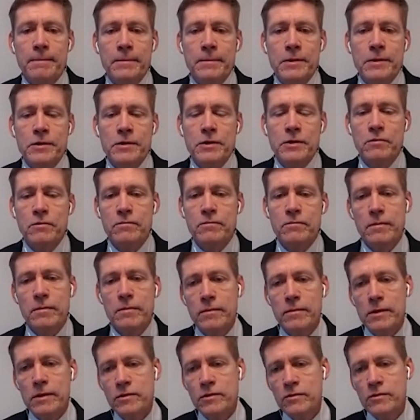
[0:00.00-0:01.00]
So
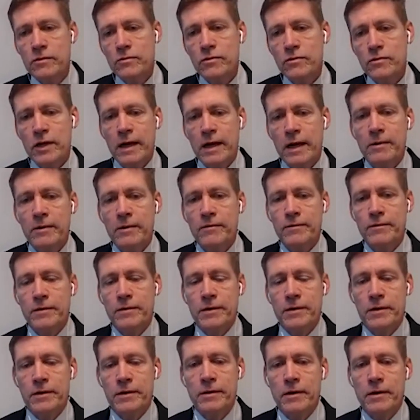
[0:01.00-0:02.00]
the two types
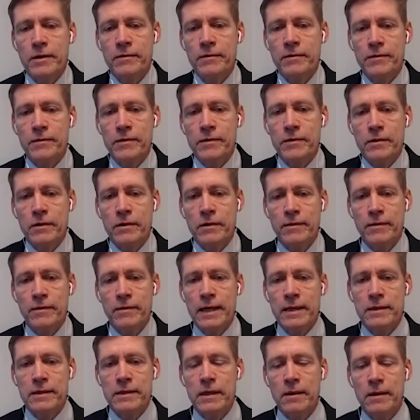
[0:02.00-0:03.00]
of
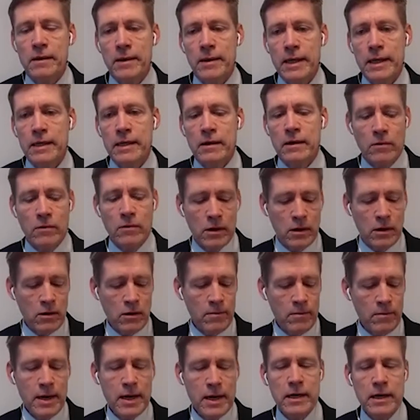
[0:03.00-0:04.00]
cancer, the malignant one and
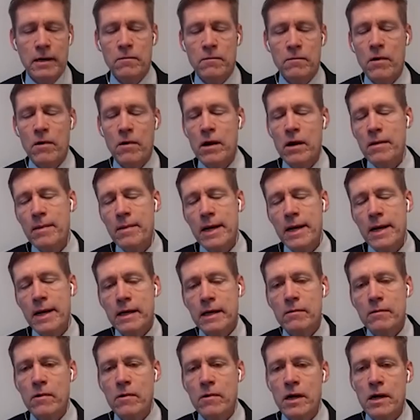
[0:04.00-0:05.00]
non-malignant one. The
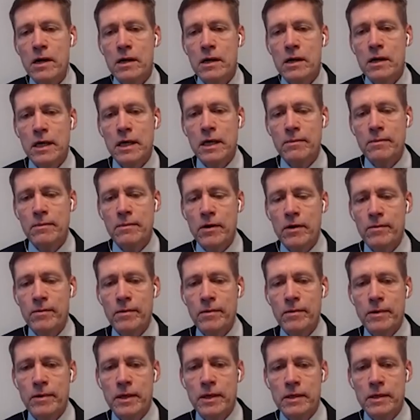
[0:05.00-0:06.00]
malignant one, the key
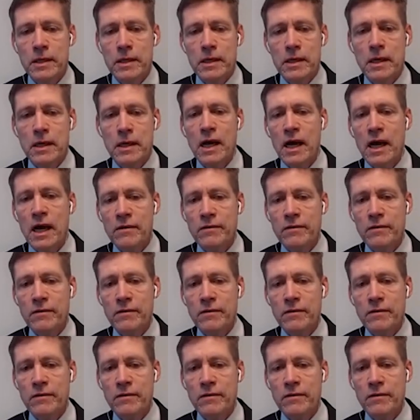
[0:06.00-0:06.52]
problem is that in